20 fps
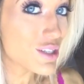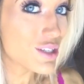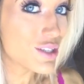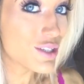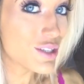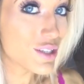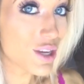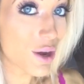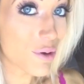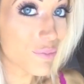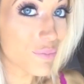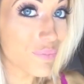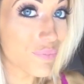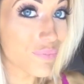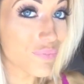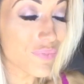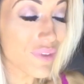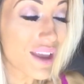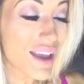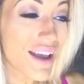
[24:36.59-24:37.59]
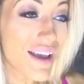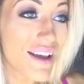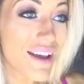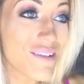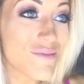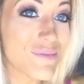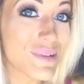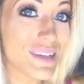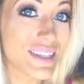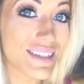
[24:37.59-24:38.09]
So
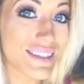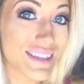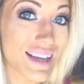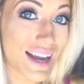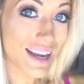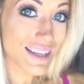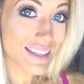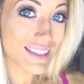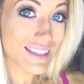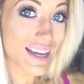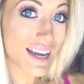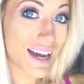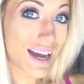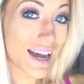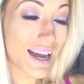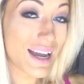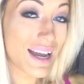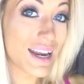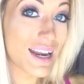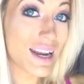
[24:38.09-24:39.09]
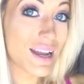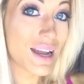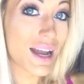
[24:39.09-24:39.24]
besides that,